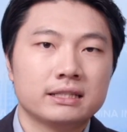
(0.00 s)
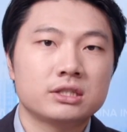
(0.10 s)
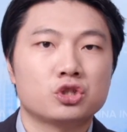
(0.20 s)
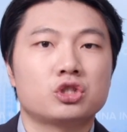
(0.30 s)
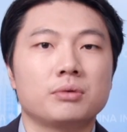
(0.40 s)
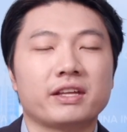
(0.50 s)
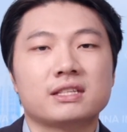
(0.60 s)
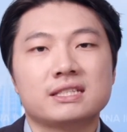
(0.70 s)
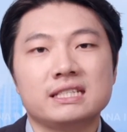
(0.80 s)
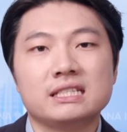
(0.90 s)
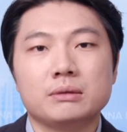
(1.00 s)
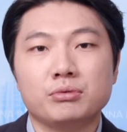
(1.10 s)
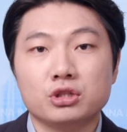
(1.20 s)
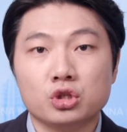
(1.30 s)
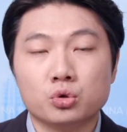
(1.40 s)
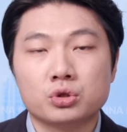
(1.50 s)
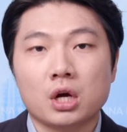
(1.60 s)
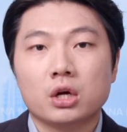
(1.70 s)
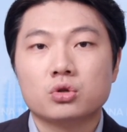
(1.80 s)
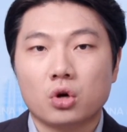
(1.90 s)
system that the CCP used
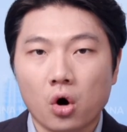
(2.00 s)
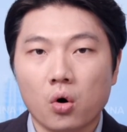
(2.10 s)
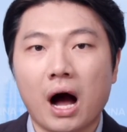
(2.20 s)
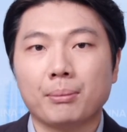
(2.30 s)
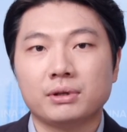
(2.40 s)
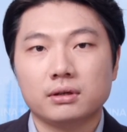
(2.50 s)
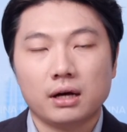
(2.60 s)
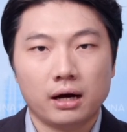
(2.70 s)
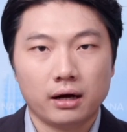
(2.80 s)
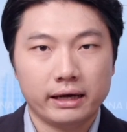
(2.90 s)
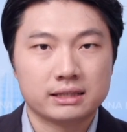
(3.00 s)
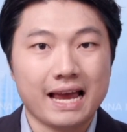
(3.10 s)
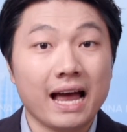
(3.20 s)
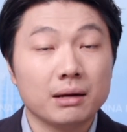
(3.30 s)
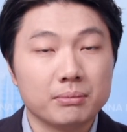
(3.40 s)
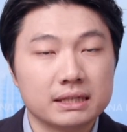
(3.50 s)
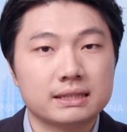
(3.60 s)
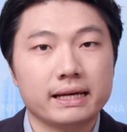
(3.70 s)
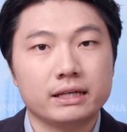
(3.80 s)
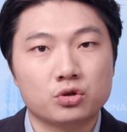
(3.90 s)
to co-opt its
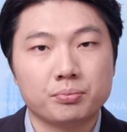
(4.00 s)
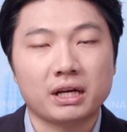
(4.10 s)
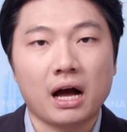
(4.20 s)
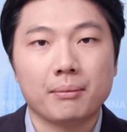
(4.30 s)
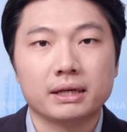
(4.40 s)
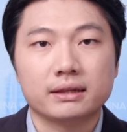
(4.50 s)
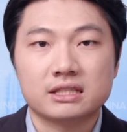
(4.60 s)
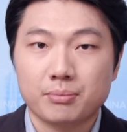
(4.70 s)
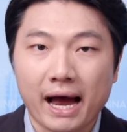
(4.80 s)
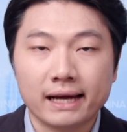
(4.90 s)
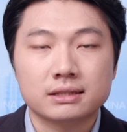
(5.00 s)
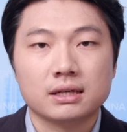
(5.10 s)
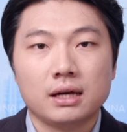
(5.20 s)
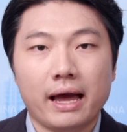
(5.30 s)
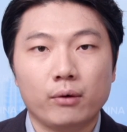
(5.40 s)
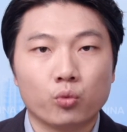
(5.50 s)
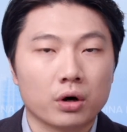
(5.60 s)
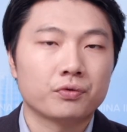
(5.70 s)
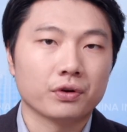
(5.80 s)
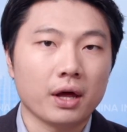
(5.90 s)
enemies into becoming spies and
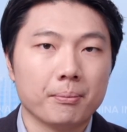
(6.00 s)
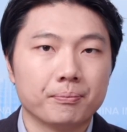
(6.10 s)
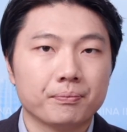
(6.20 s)
work for them.